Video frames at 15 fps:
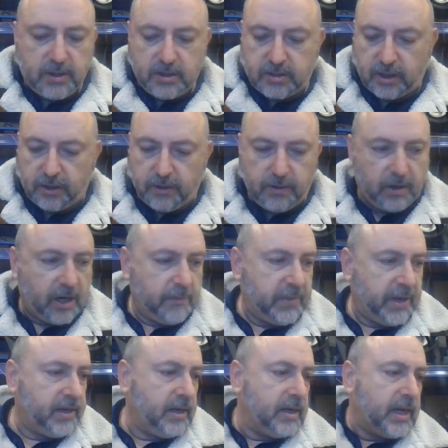So I
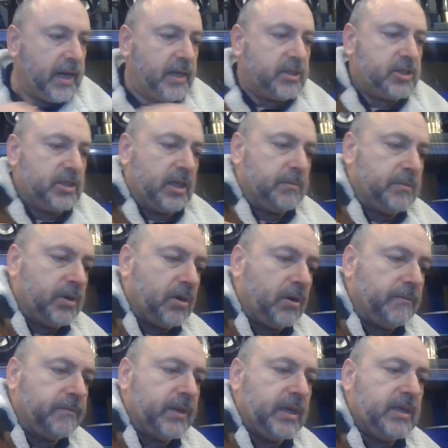made a large number
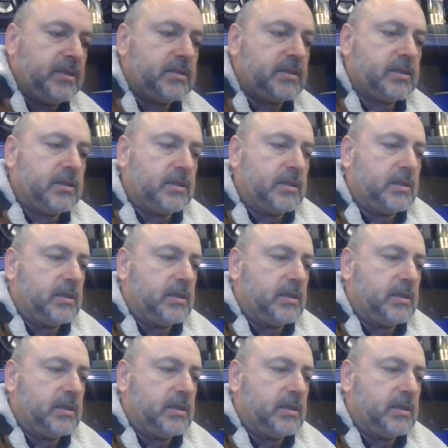of these.